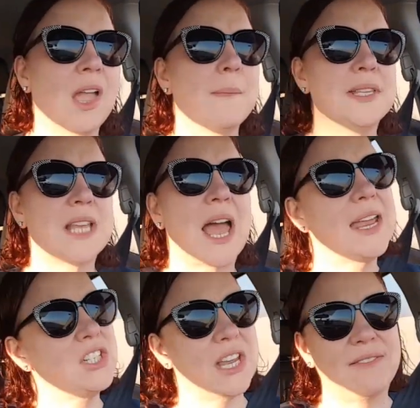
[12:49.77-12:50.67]
I must.
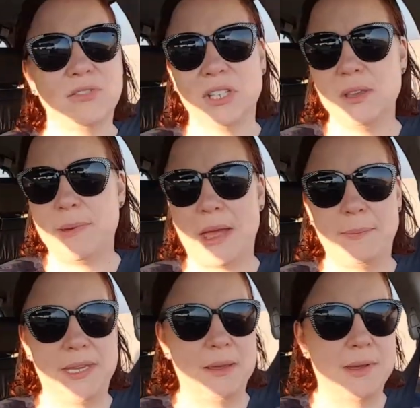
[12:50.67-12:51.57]
I just have really bad
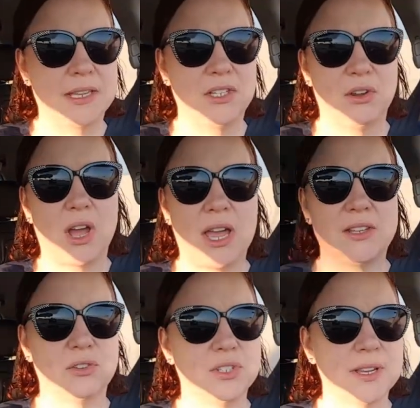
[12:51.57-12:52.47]
PMS, you
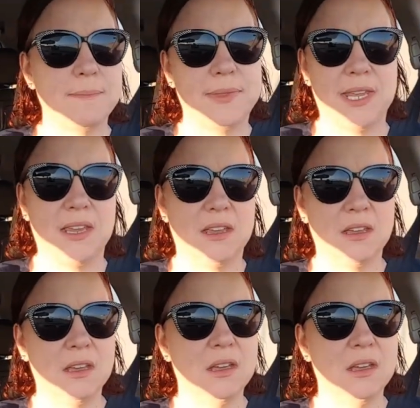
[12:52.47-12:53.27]
guys, or something